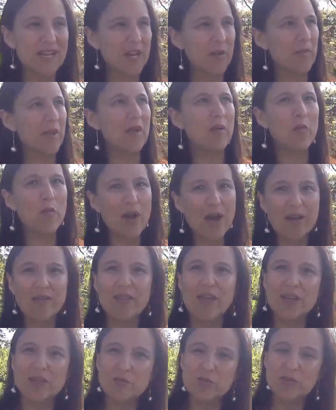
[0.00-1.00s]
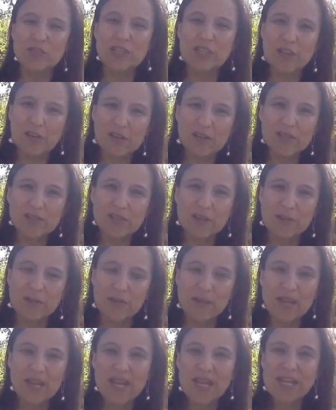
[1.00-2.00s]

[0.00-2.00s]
And I'm like, wow, that's really awesome.